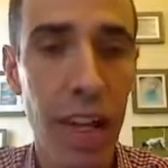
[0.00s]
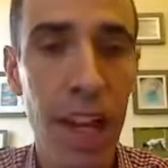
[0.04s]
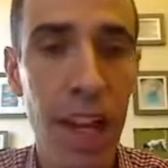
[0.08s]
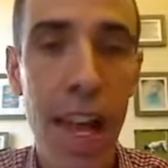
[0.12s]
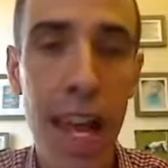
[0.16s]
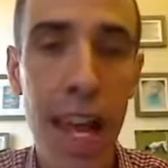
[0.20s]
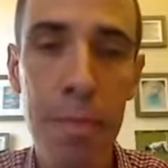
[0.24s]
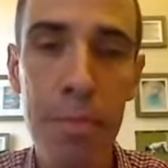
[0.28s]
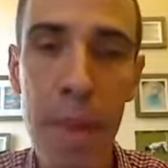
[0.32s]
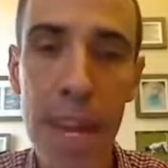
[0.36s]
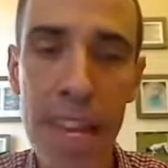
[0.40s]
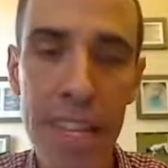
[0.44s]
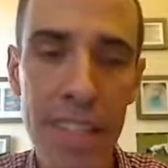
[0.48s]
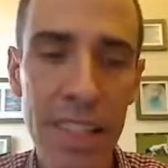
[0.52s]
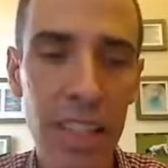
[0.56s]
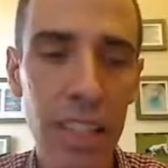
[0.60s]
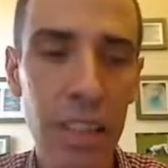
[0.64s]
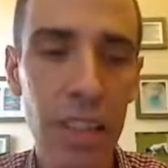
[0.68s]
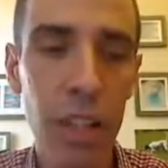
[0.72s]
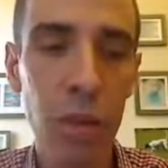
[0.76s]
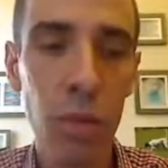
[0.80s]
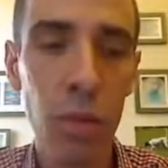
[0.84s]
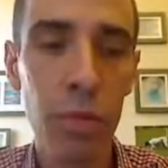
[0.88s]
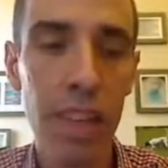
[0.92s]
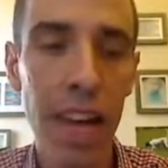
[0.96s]
And
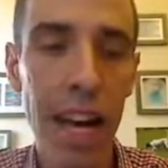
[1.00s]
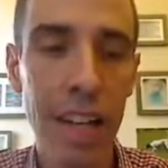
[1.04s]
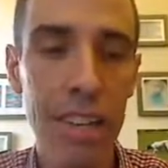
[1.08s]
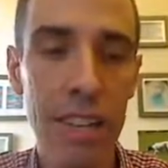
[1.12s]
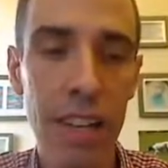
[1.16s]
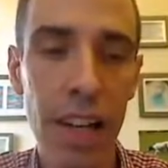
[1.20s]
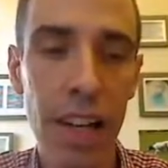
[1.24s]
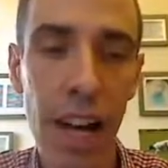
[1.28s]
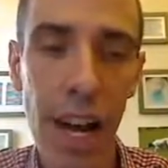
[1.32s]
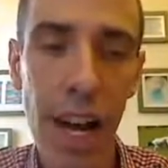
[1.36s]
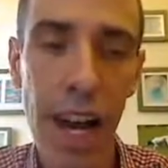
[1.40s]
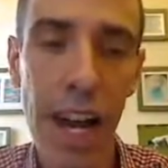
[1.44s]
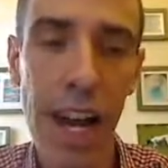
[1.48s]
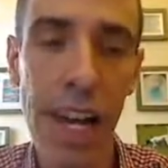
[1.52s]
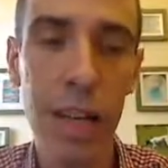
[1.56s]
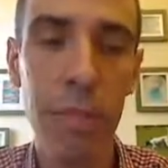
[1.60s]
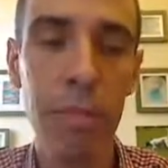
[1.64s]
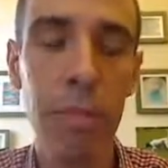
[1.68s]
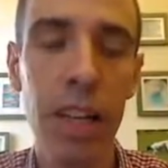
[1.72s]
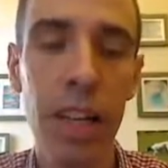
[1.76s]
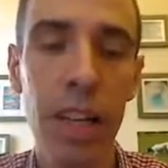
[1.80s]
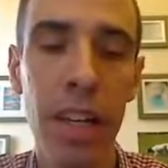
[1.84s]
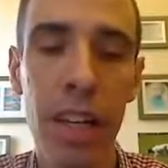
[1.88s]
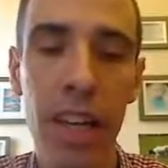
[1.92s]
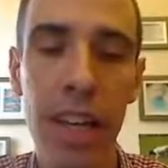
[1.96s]
basically, that
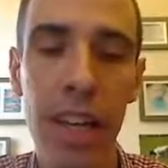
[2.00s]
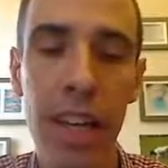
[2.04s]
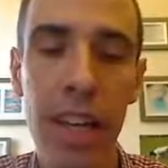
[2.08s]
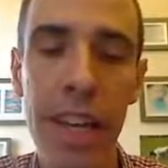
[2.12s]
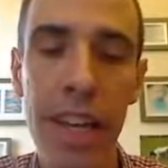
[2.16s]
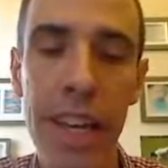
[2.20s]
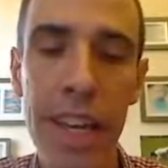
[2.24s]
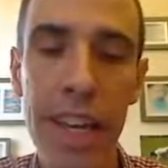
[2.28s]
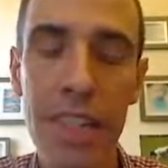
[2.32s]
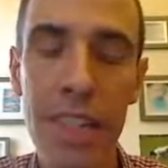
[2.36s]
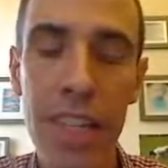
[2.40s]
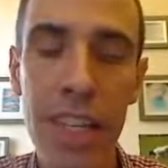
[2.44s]
time is